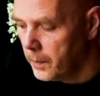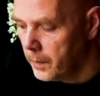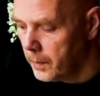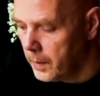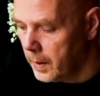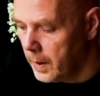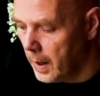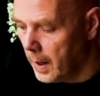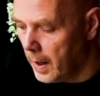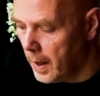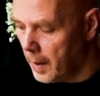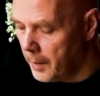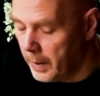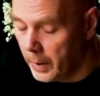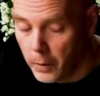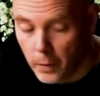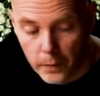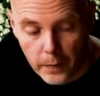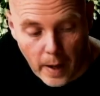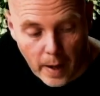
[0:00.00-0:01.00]
Yeah, I mean,
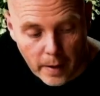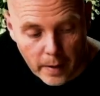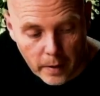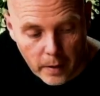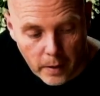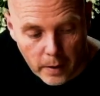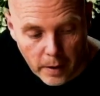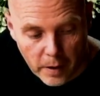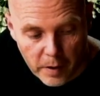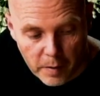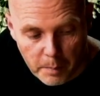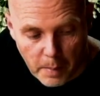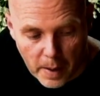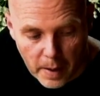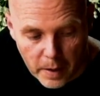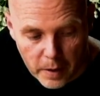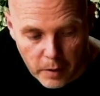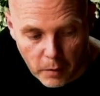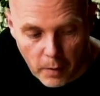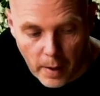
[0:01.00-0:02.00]
look, that kind of
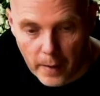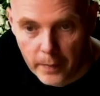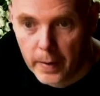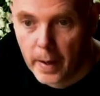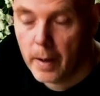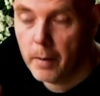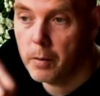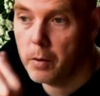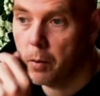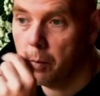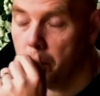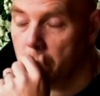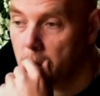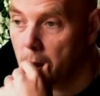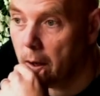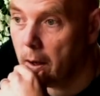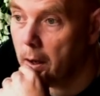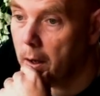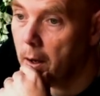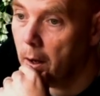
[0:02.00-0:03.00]
space around there was almost
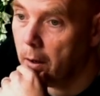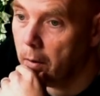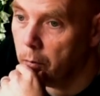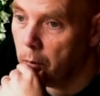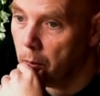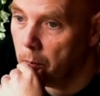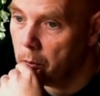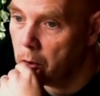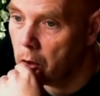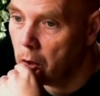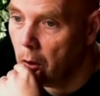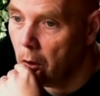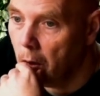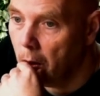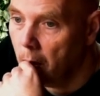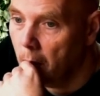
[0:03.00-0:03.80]
like a kind of rim shot.